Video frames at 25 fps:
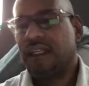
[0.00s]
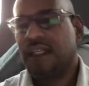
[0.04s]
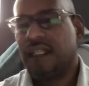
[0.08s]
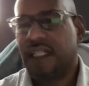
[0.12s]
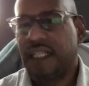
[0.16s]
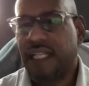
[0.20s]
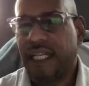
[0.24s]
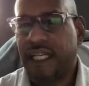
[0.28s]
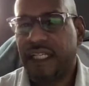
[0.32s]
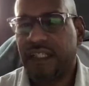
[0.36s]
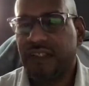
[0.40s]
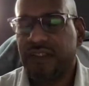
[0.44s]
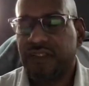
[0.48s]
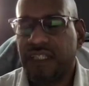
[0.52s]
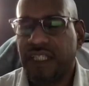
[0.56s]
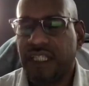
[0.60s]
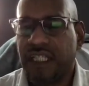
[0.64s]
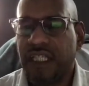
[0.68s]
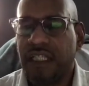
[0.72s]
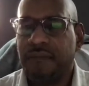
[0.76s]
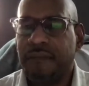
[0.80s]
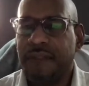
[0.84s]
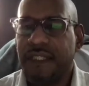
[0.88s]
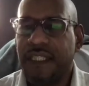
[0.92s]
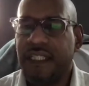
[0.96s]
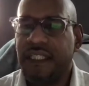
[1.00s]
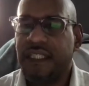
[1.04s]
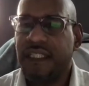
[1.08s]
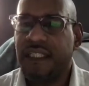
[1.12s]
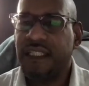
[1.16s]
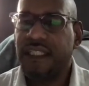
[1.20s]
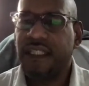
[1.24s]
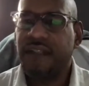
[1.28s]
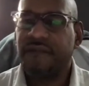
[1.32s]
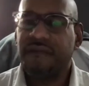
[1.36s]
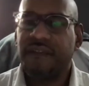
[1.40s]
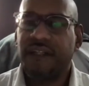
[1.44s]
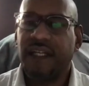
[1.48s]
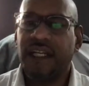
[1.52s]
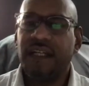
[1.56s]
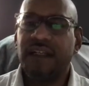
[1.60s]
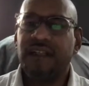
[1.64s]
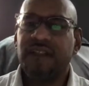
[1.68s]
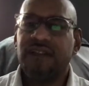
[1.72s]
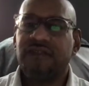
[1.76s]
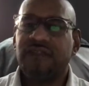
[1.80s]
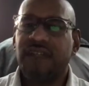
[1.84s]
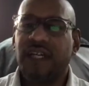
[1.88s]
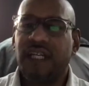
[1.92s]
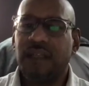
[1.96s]
Lakers to come in, and if they're going
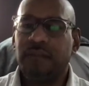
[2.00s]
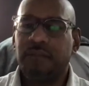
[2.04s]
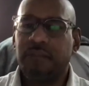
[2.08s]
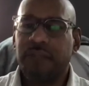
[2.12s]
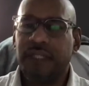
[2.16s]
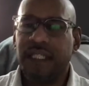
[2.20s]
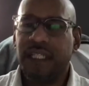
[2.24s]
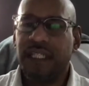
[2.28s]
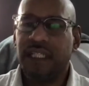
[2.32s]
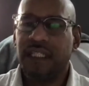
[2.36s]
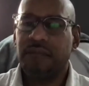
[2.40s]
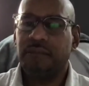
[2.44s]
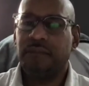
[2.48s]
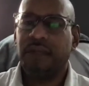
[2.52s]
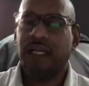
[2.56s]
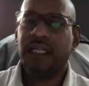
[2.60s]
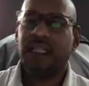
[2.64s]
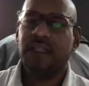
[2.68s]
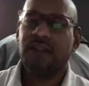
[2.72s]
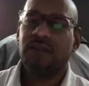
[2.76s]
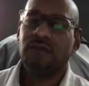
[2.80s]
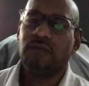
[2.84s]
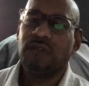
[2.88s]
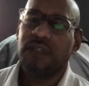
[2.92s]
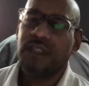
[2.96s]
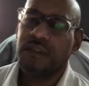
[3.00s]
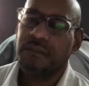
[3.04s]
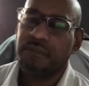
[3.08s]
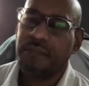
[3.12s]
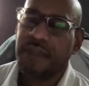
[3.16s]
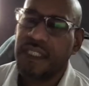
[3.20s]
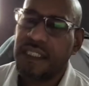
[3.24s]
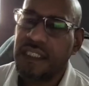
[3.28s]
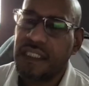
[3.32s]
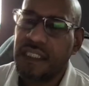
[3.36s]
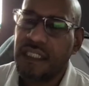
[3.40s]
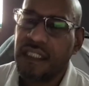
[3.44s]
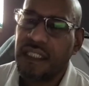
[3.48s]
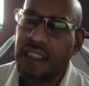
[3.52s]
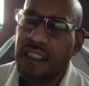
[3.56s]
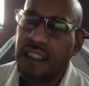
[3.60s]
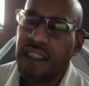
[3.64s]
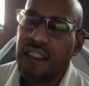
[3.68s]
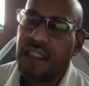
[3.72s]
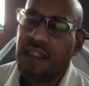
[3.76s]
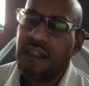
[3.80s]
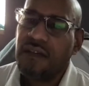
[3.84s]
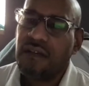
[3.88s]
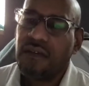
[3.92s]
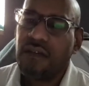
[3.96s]
to try to beat anybody, you want to beat
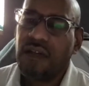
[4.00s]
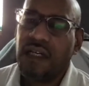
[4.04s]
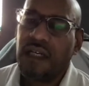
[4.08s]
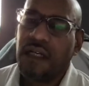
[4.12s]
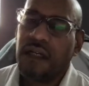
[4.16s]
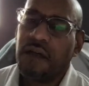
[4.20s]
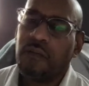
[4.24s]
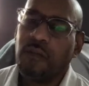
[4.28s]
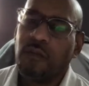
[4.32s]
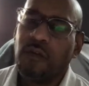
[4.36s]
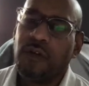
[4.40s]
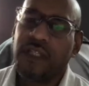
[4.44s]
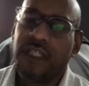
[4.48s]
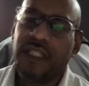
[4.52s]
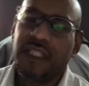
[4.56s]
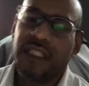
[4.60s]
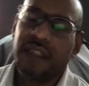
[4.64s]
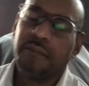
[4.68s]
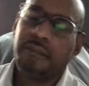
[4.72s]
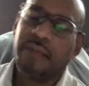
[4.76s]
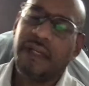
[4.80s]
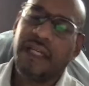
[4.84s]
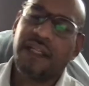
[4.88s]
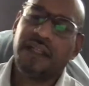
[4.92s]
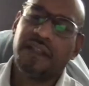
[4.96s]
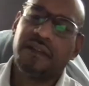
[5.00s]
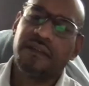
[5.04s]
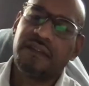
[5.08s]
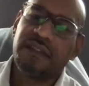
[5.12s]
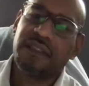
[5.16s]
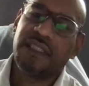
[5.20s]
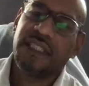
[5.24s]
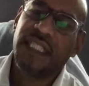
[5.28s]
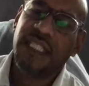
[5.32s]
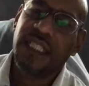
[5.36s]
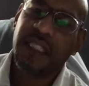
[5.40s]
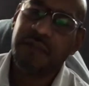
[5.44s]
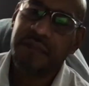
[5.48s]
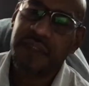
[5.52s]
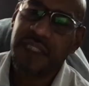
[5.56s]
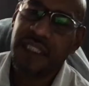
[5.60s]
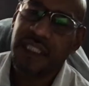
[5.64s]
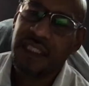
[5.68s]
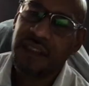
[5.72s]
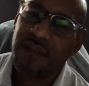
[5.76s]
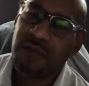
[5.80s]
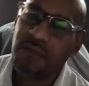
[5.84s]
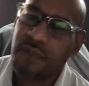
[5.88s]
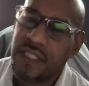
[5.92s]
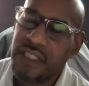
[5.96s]
one of the better teams
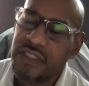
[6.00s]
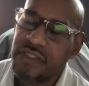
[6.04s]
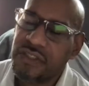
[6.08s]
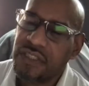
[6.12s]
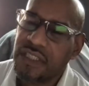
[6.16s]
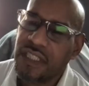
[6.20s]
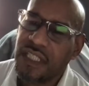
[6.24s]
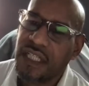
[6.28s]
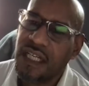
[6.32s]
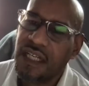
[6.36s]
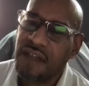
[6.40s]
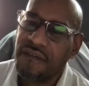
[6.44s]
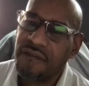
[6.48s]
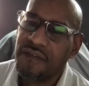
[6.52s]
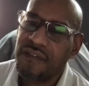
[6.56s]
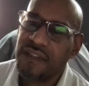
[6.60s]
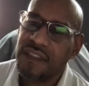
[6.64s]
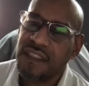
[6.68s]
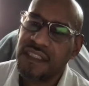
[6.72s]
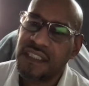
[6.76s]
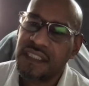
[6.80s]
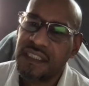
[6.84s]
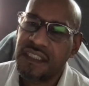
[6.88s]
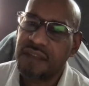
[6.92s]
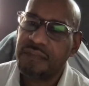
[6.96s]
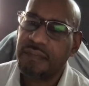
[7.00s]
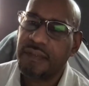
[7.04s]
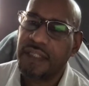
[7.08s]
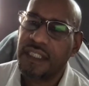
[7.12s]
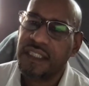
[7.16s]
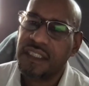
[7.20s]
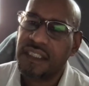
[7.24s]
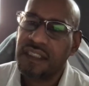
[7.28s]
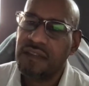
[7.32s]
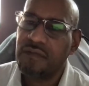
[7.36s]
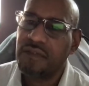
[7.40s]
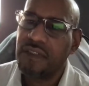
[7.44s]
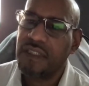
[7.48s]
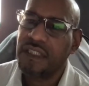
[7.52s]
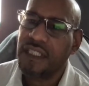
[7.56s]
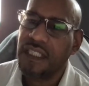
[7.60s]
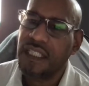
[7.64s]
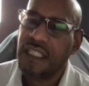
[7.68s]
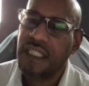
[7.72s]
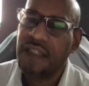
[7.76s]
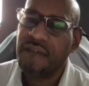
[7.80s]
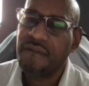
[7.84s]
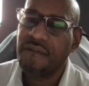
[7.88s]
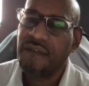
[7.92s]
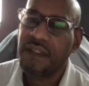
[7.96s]
in the Western Conference, especially with the
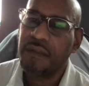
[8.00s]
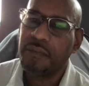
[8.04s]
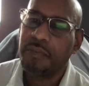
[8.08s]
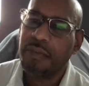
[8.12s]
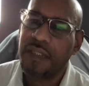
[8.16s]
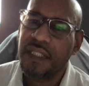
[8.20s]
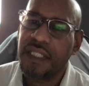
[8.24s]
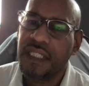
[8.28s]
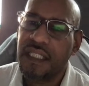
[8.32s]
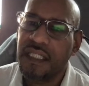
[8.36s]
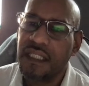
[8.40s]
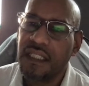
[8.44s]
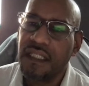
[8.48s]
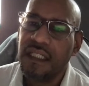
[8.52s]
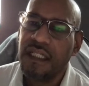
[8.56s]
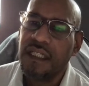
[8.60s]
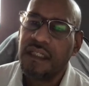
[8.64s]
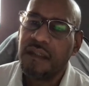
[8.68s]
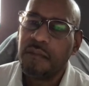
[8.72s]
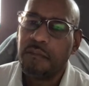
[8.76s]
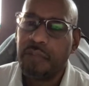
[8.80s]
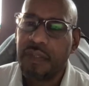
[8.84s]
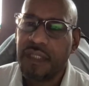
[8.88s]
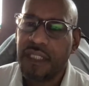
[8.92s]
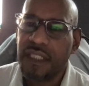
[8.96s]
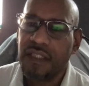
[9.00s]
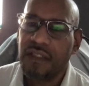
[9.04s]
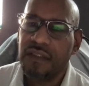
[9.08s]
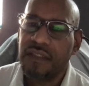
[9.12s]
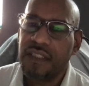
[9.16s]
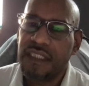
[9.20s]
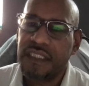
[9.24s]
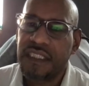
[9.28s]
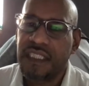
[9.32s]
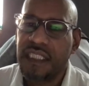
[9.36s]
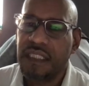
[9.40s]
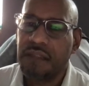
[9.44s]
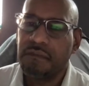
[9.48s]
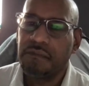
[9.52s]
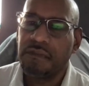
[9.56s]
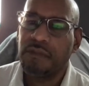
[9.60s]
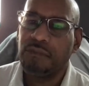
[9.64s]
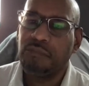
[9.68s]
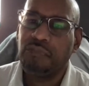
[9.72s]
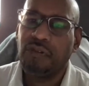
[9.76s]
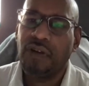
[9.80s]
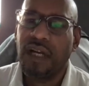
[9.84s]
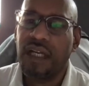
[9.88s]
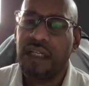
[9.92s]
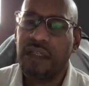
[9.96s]
MVP being on the team.
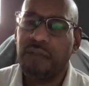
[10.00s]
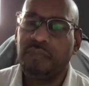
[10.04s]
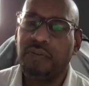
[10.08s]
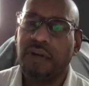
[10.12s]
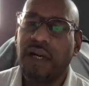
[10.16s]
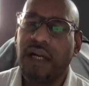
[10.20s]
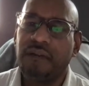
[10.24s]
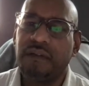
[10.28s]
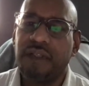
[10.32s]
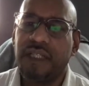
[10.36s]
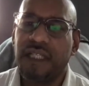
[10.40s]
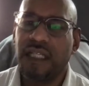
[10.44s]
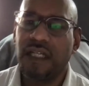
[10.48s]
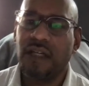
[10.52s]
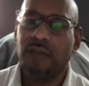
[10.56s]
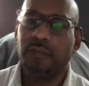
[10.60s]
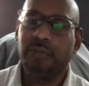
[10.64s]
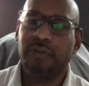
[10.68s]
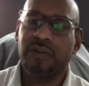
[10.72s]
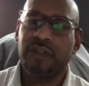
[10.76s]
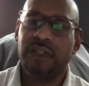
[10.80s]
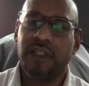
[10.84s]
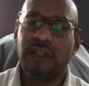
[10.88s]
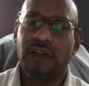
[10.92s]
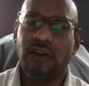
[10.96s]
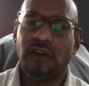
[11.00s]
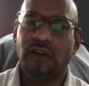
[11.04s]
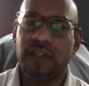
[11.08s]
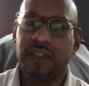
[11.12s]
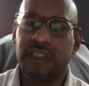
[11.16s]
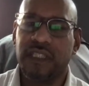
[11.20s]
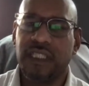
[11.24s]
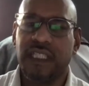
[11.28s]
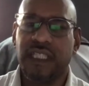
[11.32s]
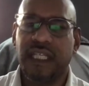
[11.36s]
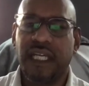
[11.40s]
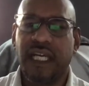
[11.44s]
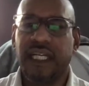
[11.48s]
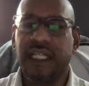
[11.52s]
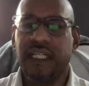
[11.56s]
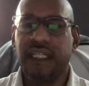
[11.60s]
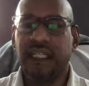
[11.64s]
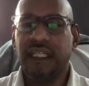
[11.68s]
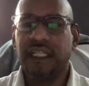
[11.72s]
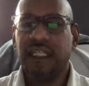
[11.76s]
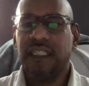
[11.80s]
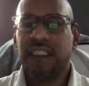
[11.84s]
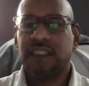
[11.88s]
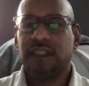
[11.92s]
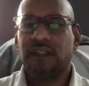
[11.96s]
LeBron will probably go pretty hard tonight.
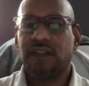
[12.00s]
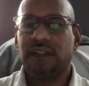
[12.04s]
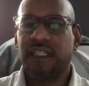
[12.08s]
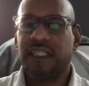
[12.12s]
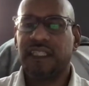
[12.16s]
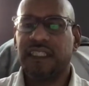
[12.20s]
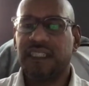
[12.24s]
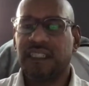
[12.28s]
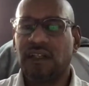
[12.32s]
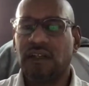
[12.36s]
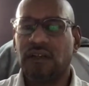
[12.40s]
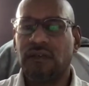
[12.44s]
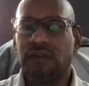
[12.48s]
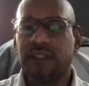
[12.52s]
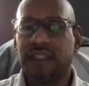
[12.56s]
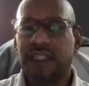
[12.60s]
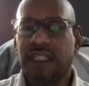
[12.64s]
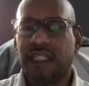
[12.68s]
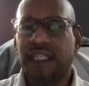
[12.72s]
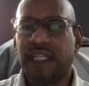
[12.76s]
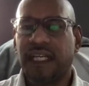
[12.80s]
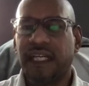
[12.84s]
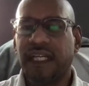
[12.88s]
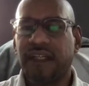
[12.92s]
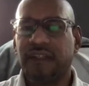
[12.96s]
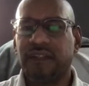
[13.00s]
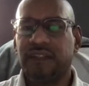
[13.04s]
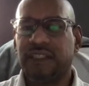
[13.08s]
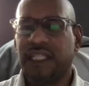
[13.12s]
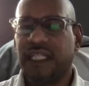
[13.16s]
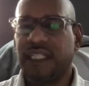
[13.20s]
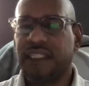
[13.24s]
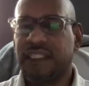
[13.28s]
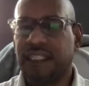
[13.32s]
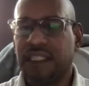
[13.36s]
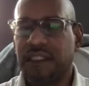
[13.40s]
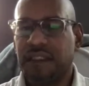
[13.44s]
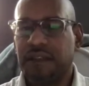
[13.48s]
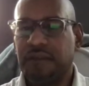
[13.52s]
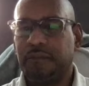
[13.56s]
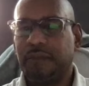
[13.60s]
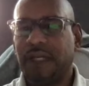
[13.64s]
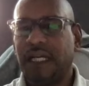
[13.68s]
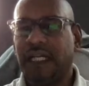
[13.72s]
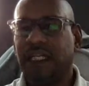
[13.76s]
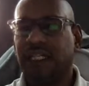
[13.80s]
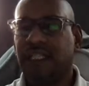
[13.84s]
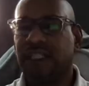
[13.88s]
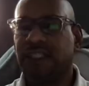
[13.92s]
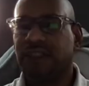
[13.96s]
So let's go with the Lakers as
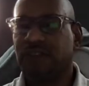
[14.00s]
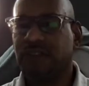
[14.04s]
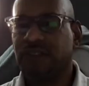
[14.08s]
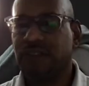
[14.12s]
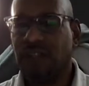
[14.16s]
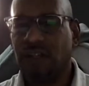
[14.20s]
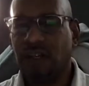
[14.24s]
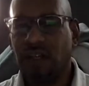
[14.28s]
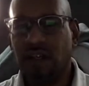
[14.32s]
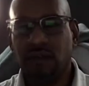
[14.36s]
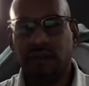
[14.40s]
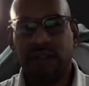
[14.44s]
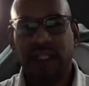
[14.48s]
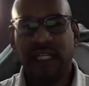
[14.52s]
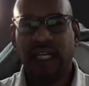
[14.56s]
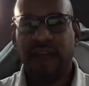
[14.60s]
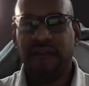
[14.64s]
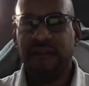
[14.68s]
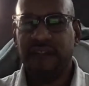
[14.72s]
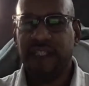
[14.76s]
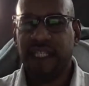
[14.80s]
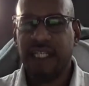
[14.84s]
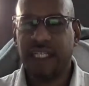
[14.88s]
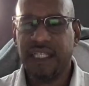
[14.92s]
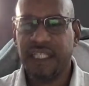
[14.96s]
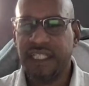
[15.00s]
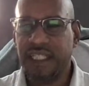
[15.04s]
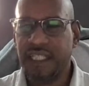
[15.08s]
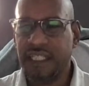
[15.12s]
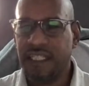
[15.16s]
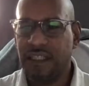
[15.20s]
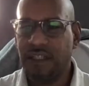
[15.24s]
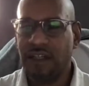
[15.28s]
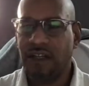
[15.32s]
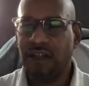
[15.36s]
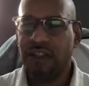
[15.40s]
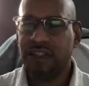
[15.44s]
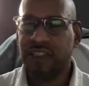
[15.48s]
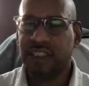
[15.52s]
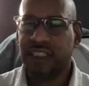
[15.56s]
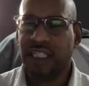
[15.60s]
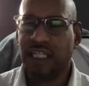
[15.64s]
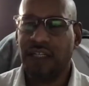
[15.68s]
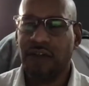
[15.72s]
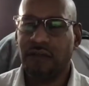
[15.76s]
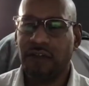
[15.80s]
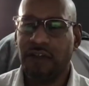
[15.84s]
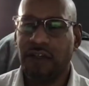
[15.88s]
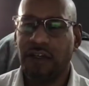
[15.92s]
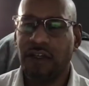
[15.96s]
my underdog. We haven't hit any dogs
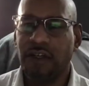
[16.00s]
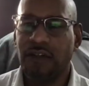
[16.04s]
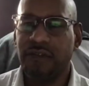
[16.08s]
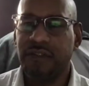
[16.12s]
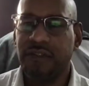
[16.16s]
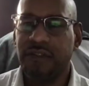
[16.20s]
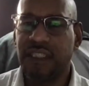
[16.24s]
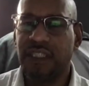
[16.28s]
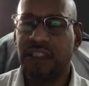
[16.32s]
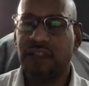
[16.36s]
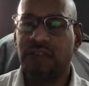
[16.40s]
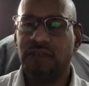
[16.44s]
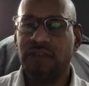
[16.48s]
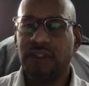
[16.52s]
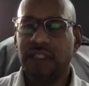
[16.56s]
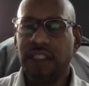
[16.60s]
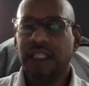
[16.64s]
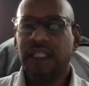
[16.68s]
yet. We're 0-2.